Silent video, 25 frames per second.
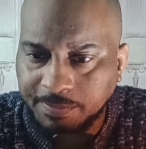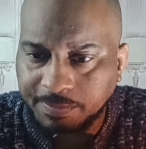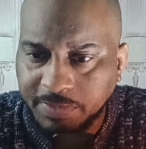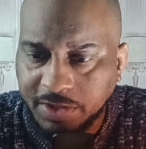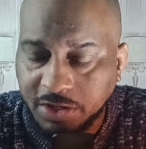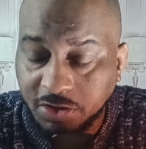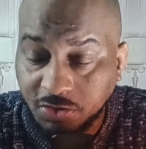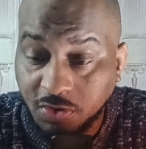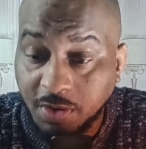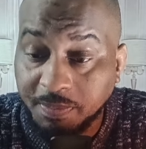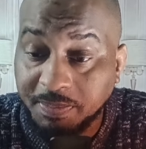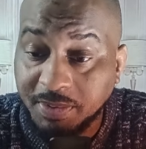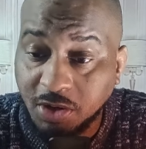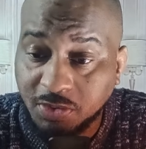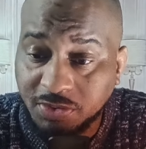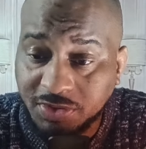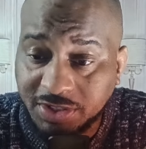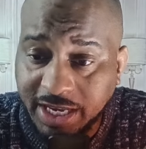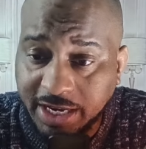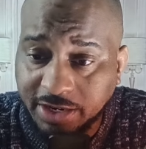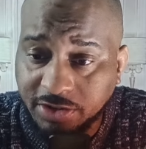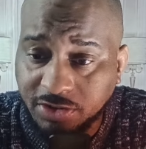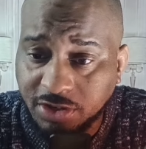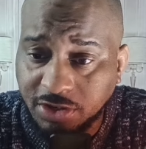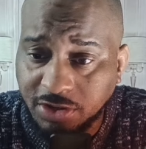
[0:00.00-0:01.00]

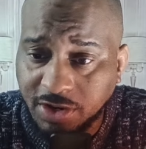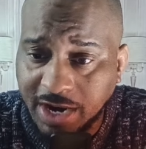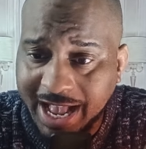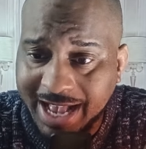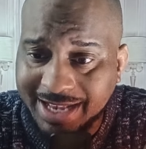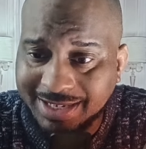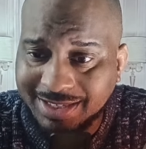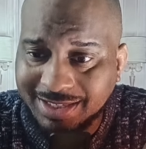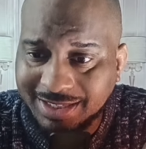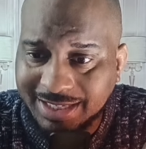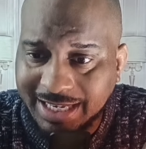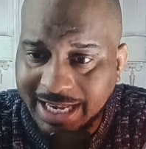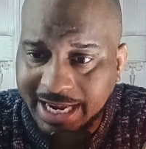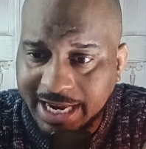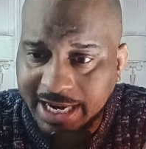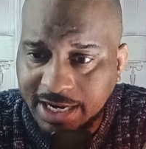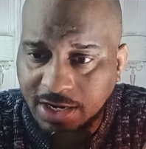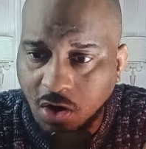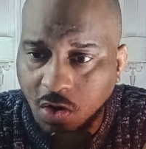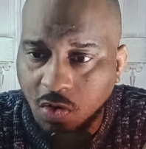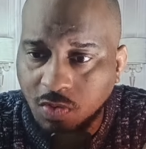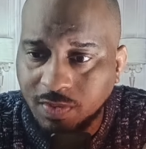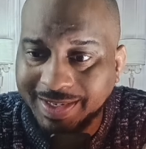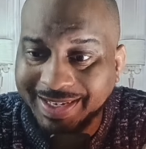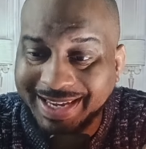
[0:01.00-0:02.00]

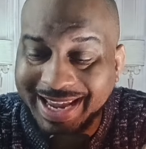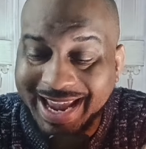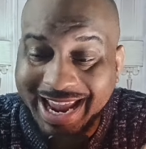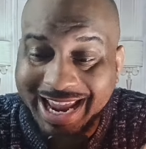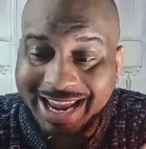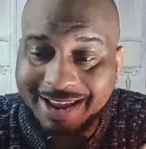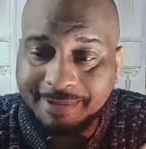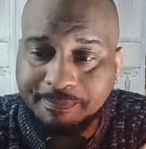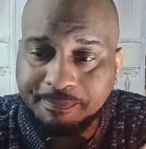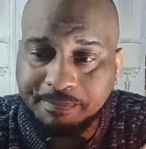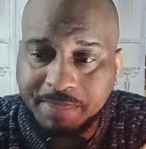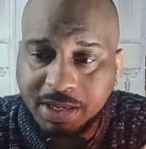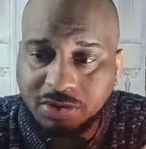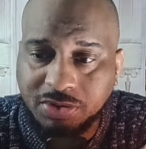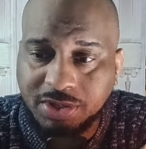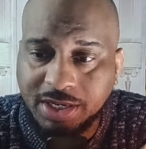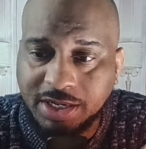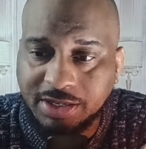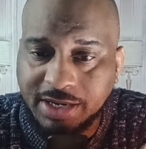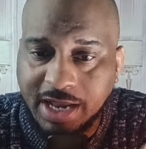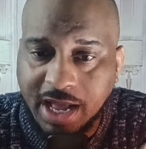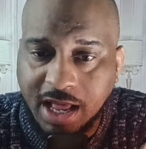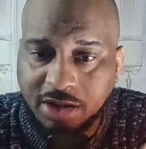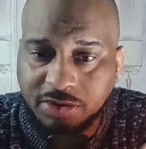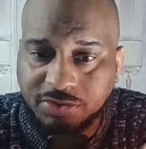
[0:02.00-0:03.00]
$8
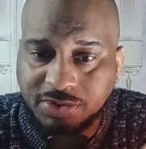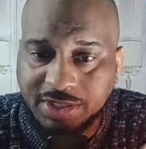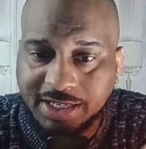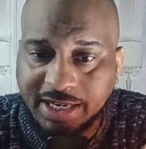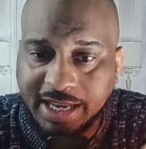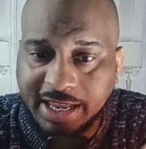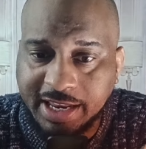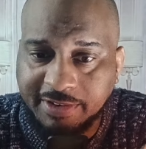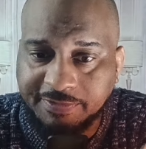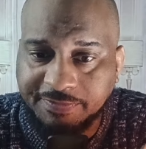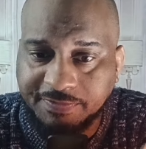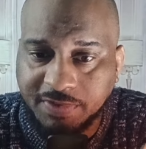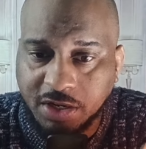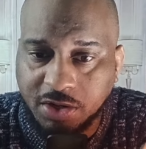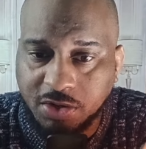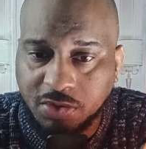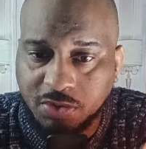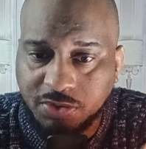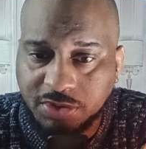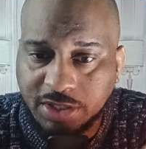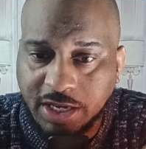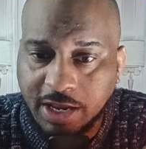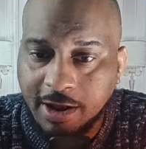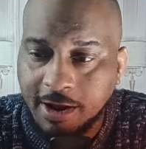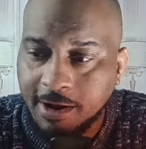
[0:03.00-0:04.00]
billion in
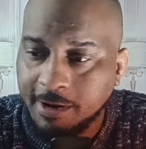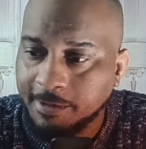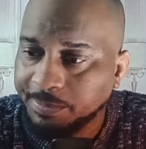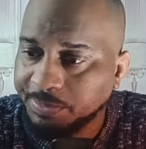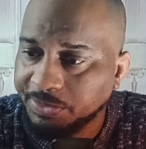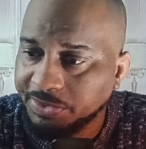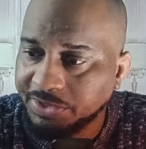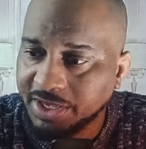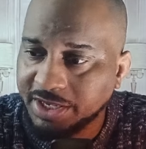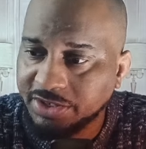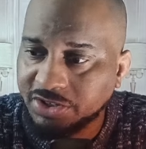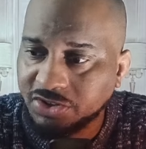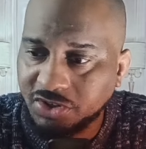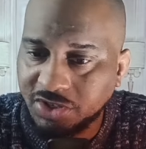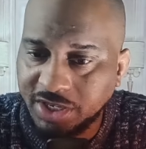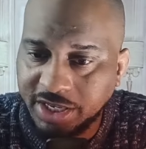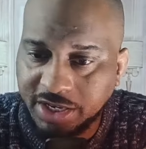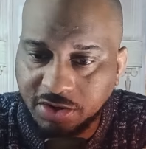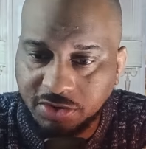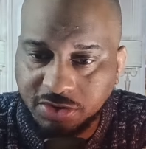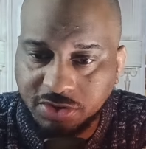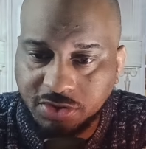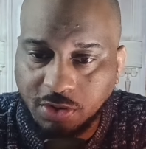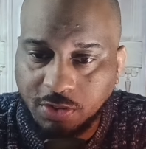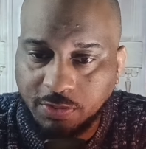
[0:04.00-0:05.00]
inflows this
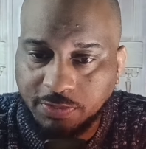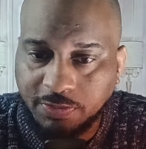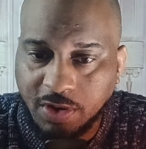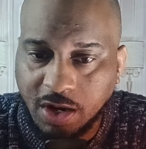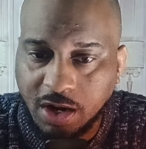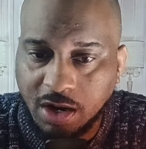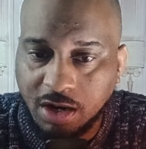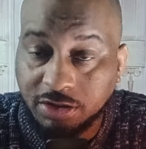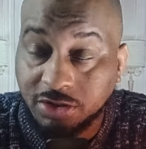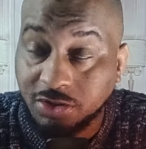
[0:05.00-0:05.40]
year so far.